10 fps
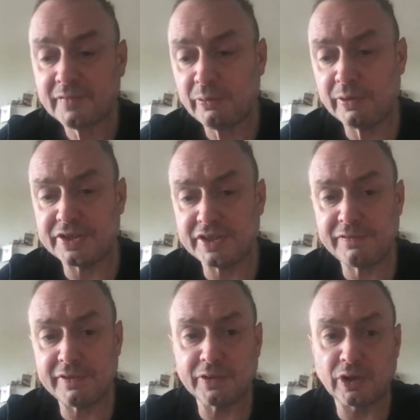Whereas if
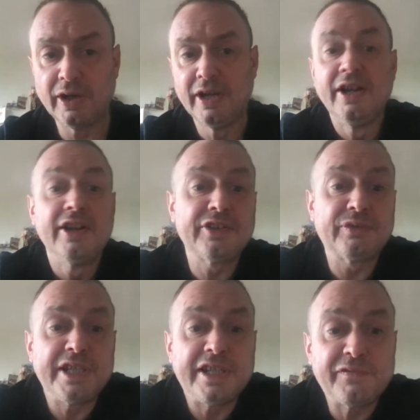you've got
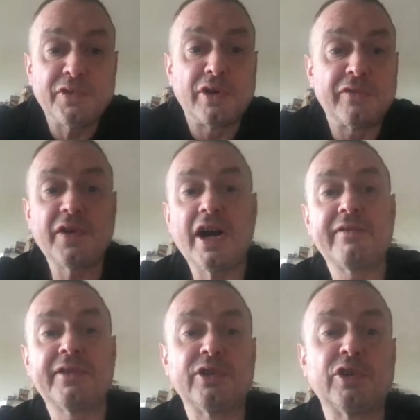3, 4, 5
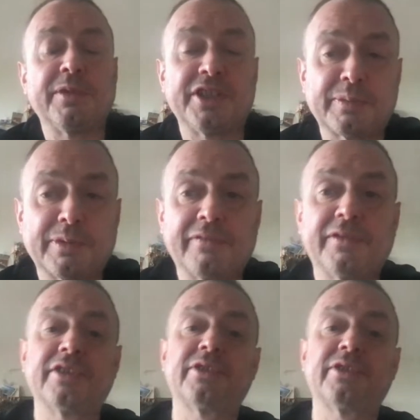Google business profiles,